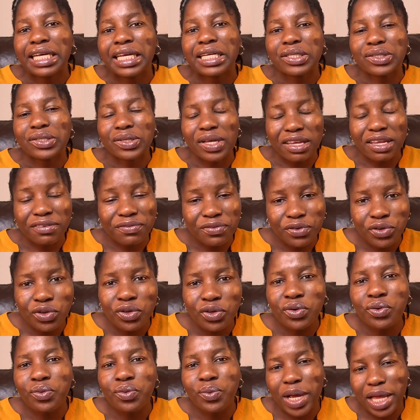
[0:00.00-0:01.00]
So if
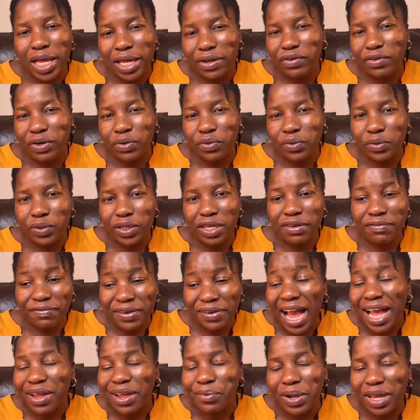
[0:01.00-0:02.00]

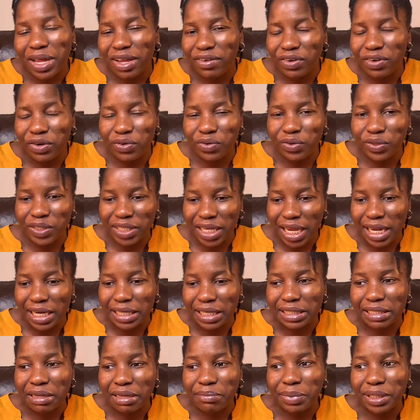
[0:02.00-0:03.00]
I were a recruiter and
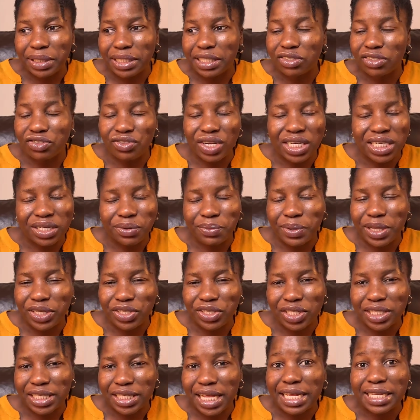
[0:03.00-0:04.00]
somebody straight away
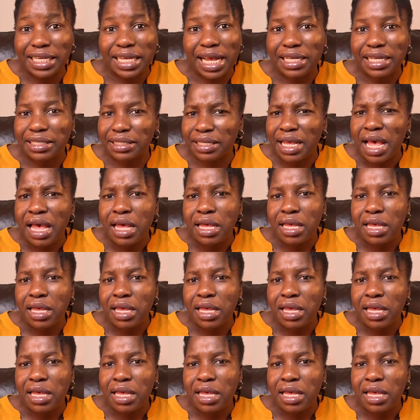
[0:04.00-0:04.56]
just ask,